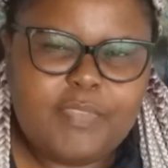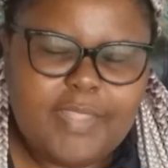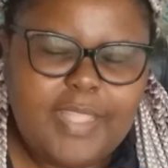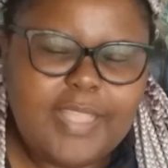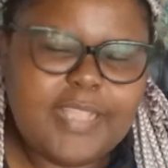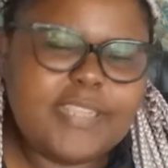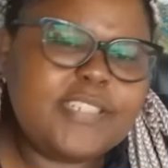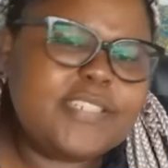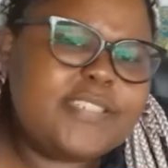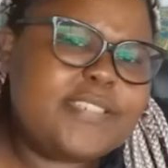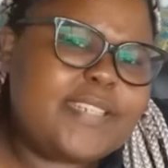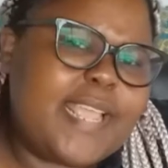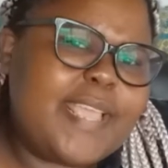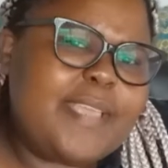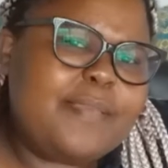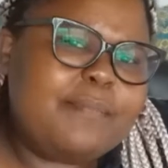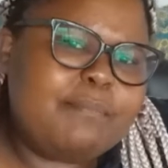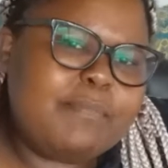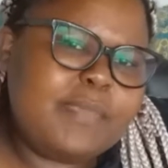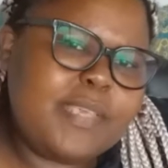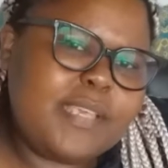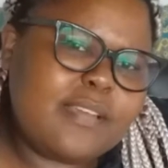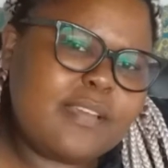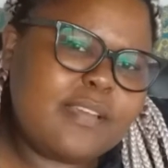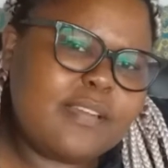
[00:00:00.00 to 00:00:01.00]

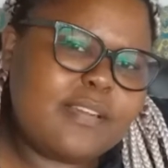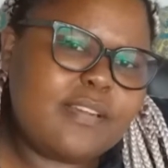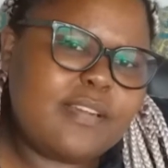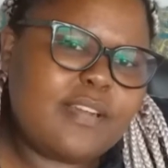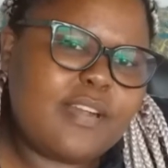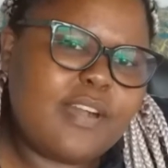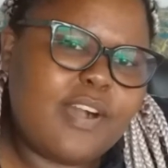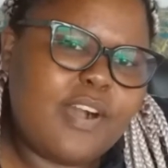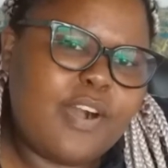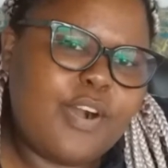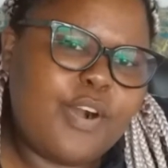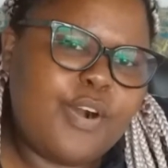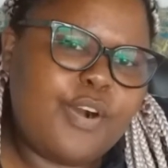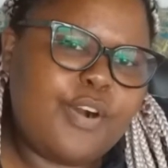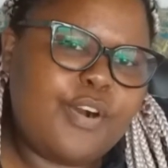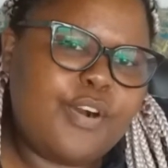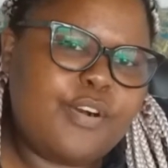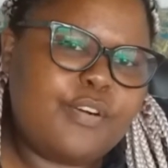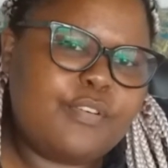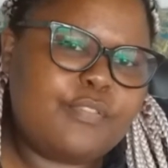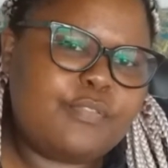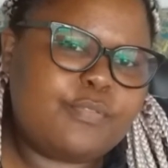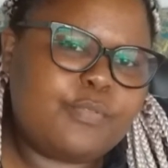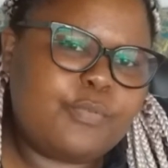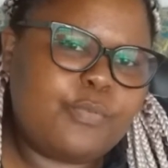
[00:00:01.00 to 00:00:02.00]
shaming
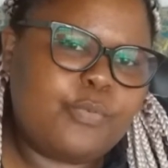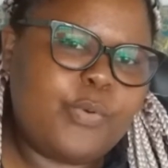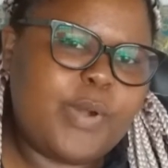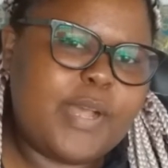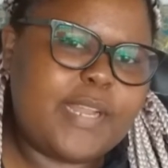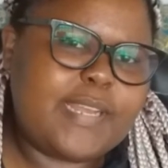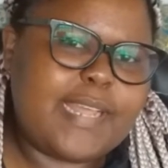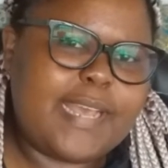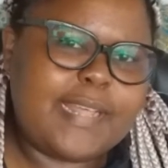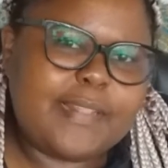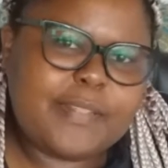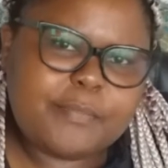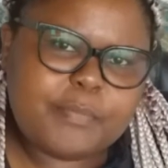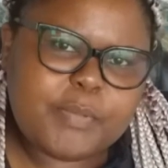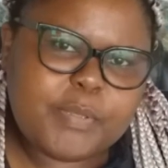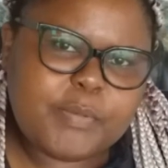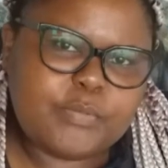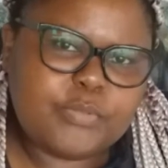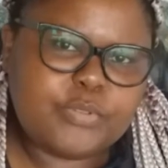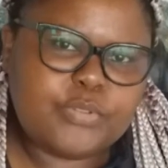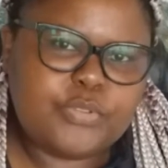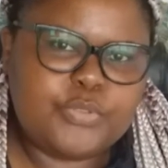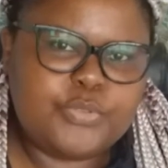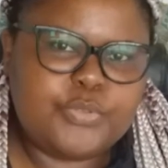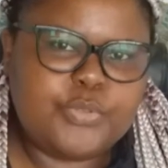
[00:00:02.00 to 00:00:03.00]
of what other
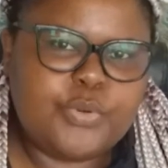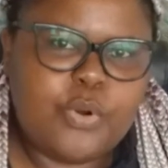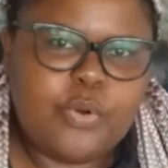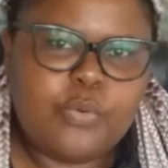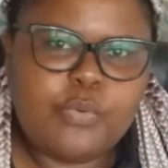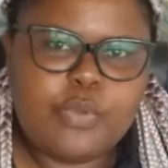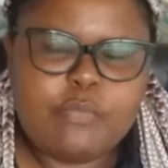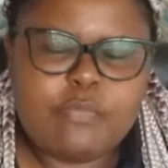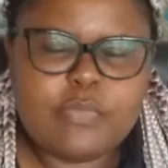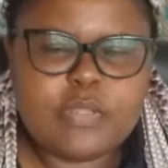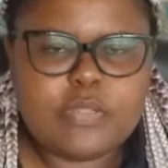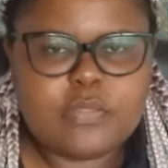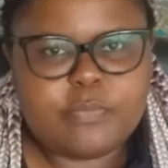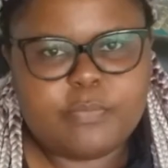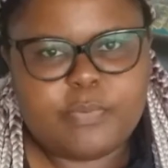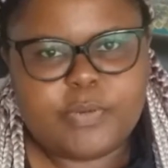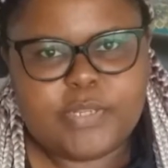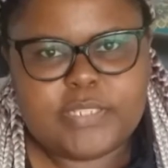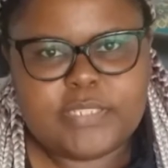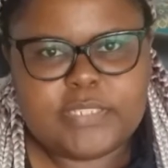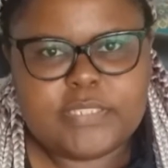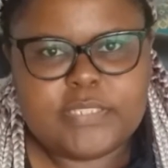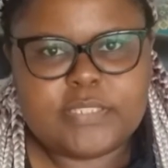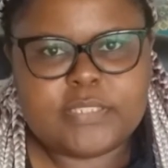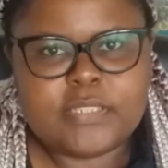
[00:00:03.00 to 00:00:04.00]
people do, or women's
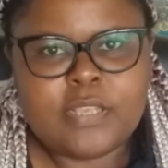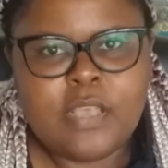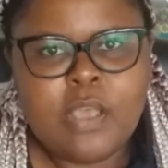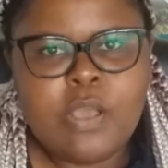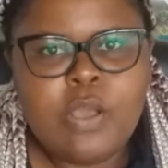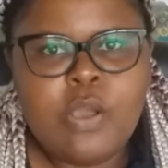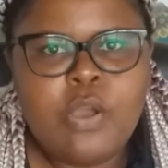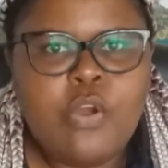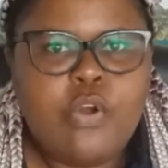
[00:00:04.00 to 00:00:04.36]
bodies,